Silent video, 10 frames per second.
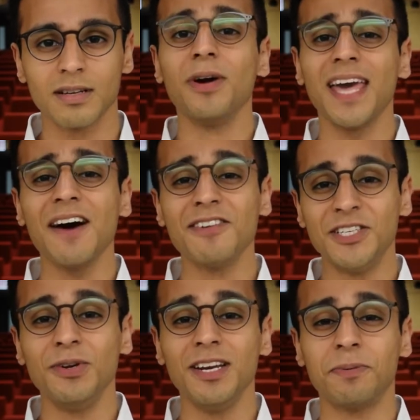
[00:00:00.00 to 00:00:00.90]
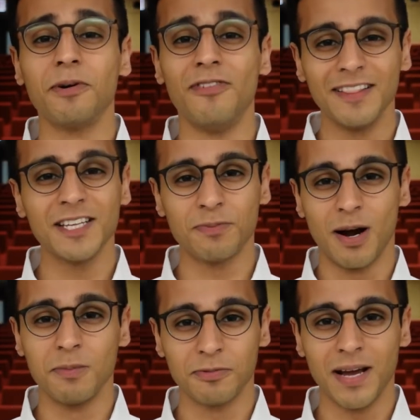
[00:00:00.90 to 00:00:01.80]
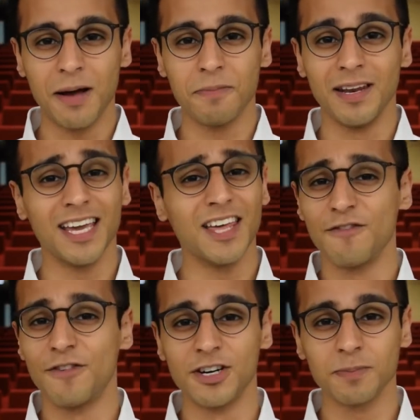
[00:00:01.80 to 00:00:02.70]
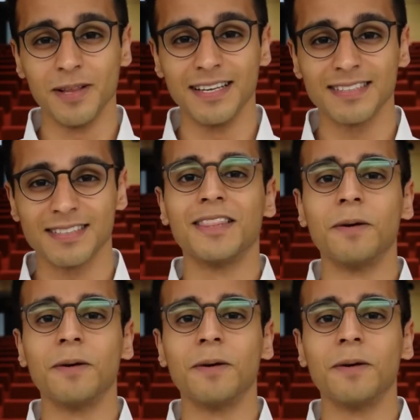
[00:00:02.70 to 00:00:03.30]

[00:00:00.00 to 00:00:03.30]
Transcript: We have a duty to prevent these problems from happening in the first place.